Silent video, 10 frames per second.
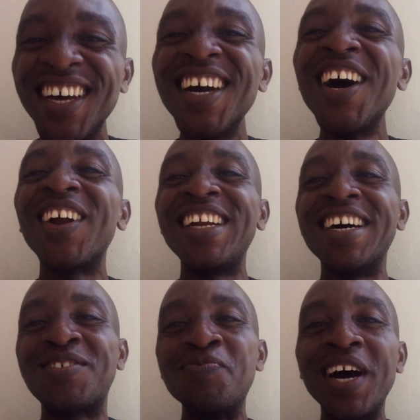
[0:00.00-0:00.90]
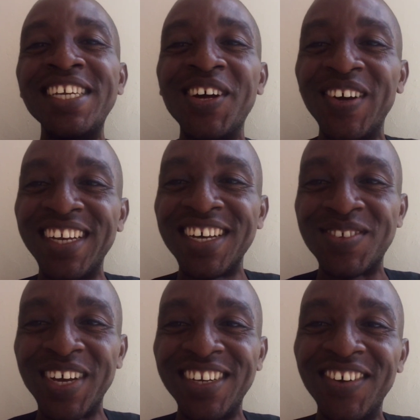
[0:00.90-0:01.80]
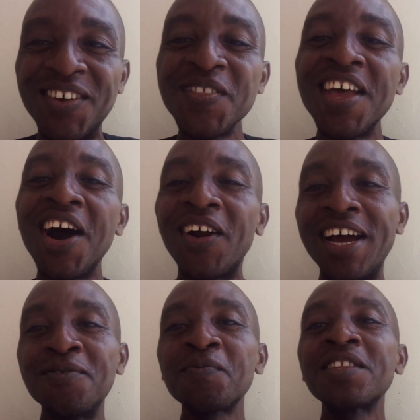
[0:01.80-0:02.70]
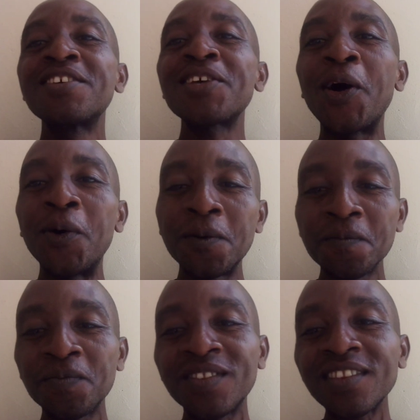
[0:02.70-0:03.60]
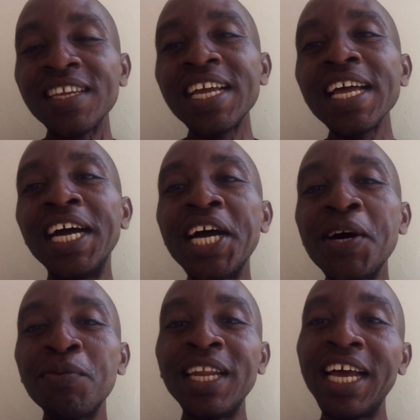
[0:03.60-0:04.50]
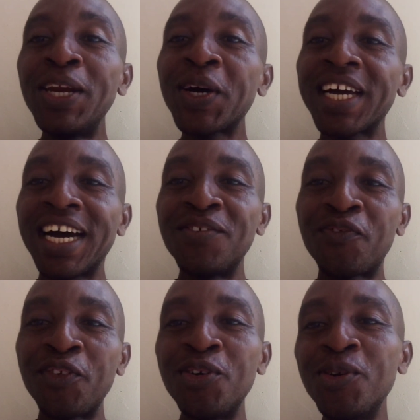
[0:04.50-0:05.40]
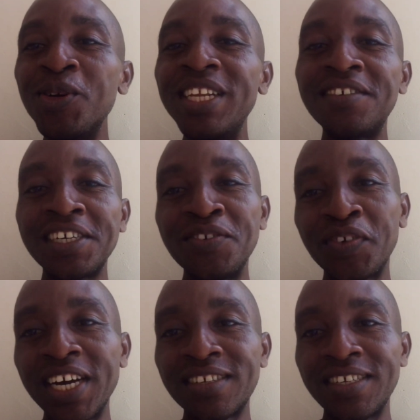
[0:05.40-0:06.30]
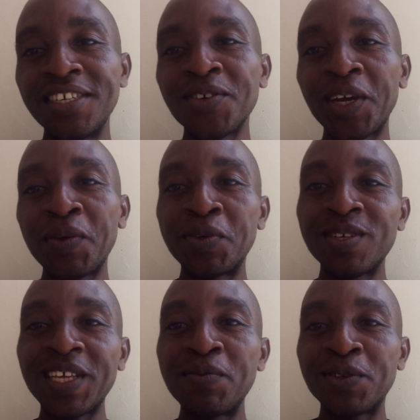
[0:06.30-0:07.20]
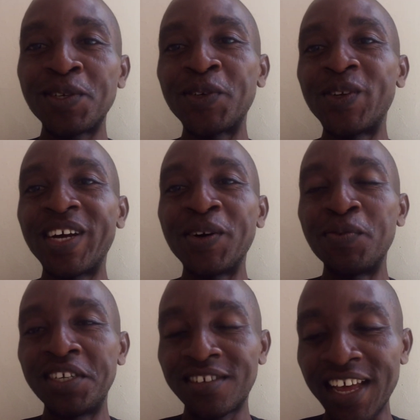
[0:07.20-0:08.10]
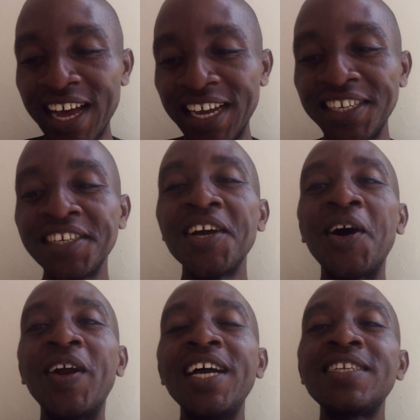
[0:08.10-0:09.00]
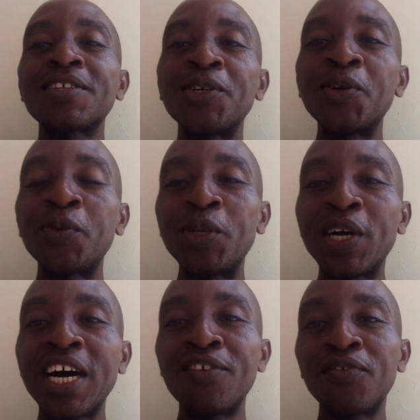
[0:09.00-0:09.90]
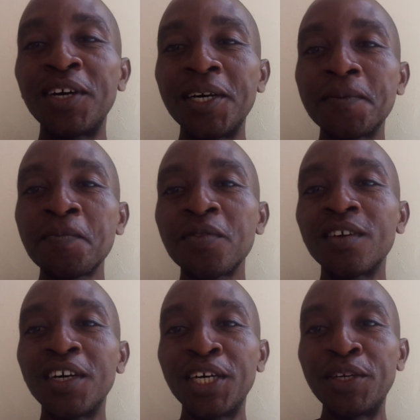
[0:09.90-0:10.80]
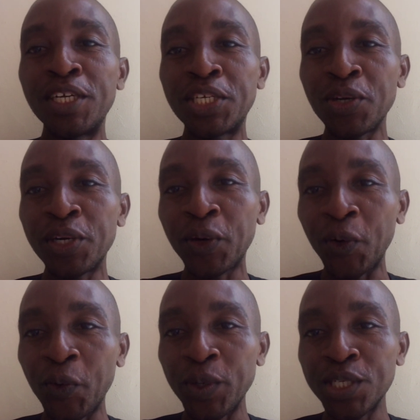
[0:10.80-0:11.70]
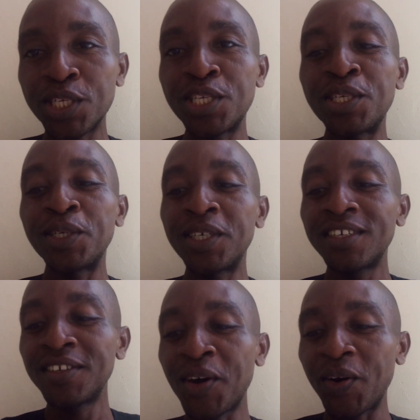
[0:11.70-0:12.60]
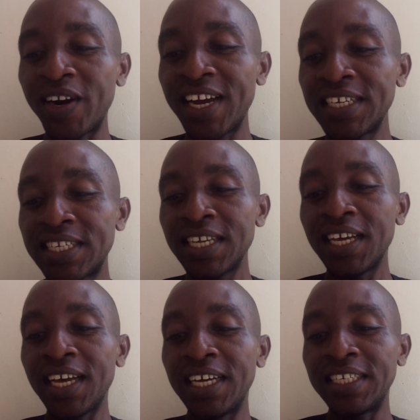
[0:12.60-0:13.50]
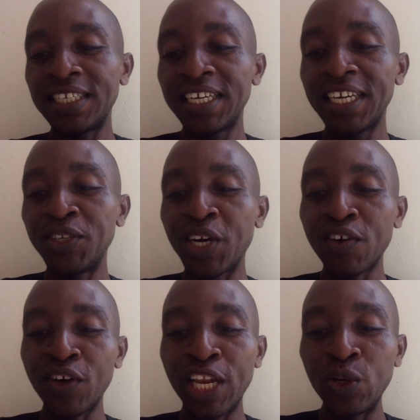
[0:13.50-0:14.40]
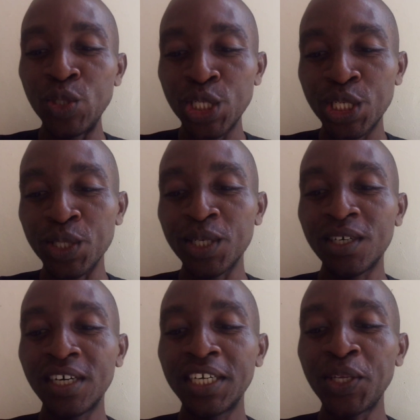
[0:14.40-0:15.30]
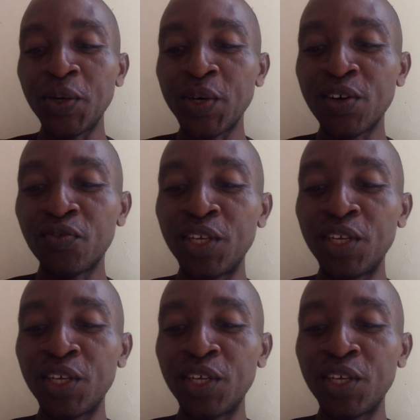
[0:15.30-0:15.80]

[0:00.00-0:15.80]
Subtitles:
All right, that's by doing. All right, so a look at few literary devices. Okay, because time is not no longer on my side. All right, so you have a rhetorical question. All right, and then you have allusion. You have